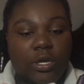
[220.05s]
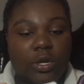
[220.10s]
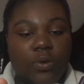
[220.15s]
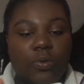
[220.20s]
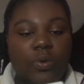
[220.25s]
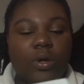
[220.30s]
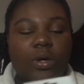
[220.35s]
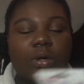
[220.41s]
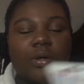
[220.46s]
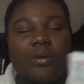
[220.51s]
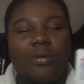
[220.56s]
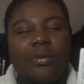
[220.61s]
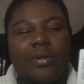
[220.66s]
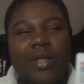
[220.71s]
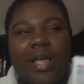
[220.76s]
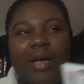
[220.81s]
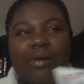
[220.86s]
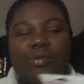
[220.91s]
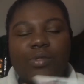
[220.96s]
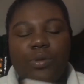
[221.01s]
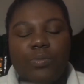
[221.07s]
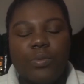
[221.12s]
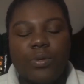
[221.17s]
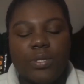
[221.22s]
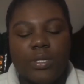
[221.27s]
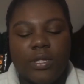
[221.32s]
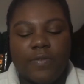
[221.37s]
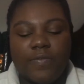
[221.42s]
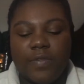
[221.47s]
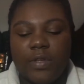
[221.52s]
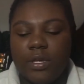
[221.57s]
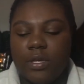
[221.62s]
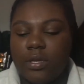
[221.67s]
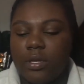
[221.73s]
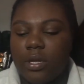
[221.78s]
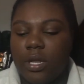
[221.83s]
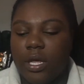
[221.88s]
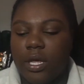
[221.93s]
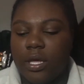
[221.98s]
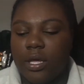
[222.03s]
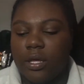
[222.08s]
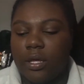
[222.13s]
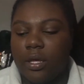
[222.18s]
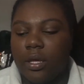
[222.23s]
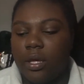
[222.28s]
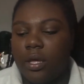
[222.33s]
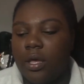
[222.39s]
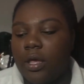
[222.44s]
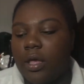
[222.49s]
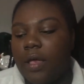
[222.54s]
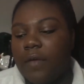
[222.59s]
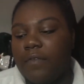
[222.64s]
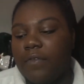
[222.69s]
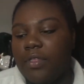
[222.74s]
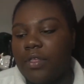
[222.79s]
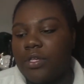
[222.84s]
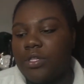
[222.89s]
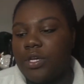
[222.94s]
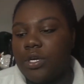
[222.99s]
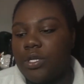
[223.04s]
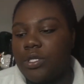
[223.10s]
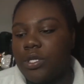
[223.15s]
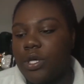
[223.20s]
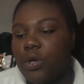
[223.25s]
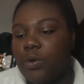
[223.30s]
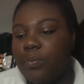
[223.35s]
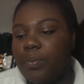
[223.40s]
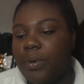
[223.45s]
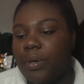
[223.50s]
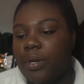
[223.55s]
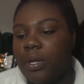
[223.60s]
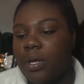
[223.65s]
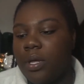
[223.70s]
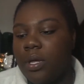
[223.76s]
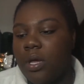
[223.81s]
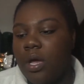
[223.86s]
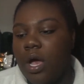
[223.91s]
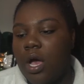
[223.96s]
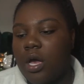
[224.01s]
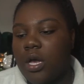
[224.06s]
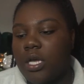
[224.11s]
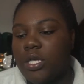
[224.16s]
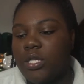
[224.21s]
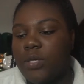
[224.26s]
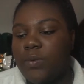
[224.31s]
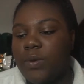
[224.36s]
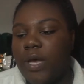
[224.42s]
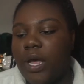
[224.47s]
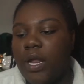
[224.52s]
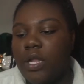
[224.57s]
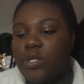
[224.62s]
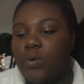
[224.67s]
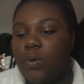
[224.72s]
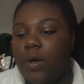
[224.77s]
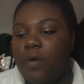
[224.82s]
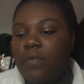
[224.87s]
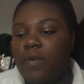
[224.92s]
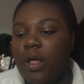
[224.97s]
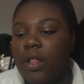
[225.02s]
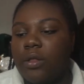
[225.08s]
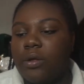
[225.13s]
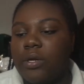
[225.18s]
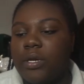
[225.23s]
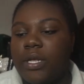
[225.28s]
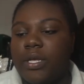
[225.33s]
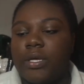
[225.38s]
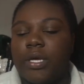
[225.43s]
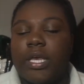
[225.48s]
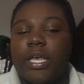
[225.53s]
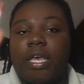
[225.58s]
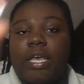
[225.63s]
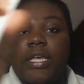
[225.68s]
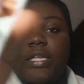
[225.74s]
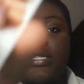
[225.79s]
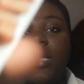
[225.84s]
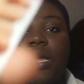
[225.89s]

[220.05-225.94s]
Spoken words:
Well, now it's almost lifted, like everything's starting to open. Okay, so we got a 12 color nail kit.